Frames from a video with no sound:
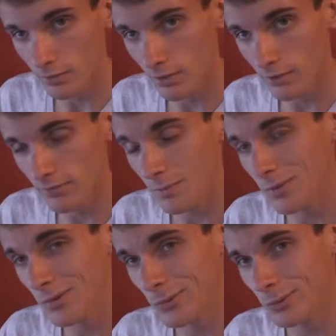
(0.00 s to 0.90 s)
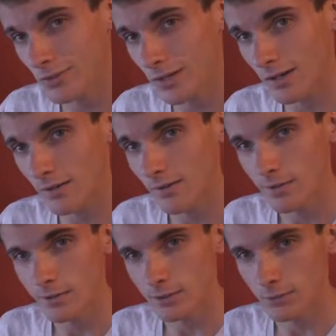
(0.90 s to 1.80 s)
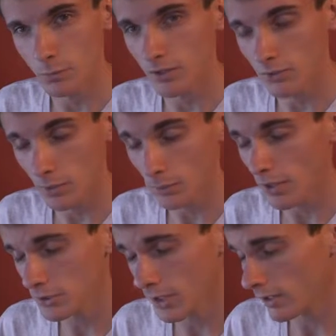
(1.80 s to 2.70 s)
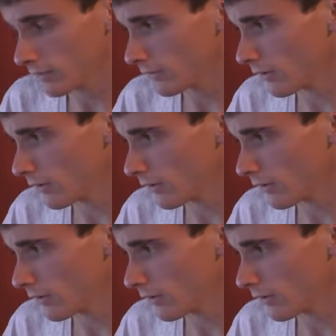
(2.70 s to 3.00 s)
CPU coolers that are just putting too much pressure on it.